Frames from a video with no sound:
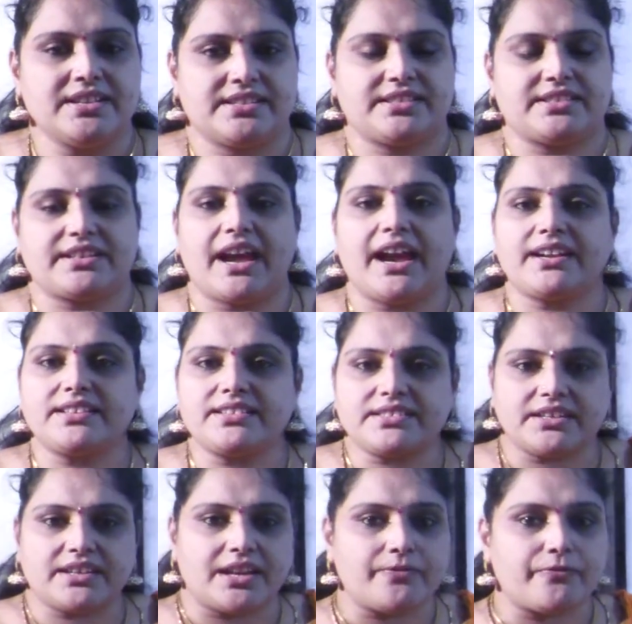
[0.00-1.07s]
The
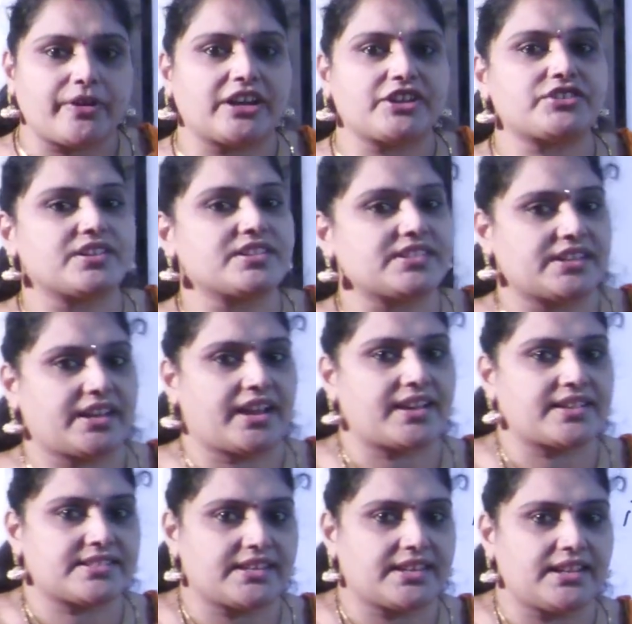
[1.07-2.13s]
statistical functions in
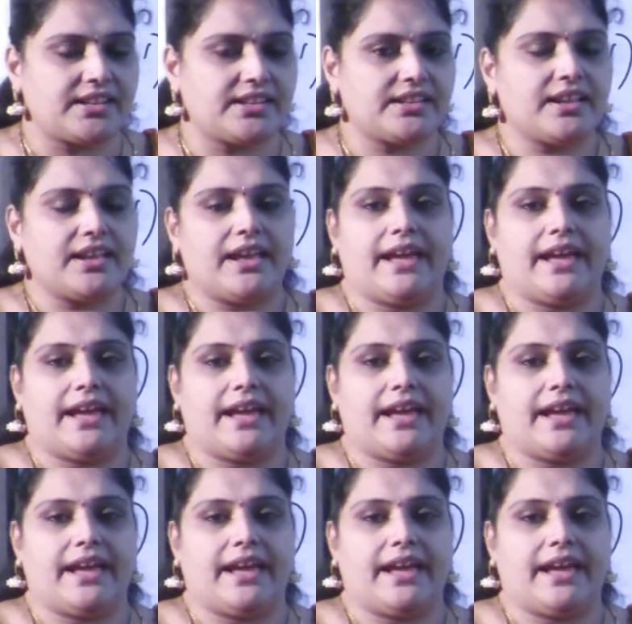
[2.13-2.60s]
Excel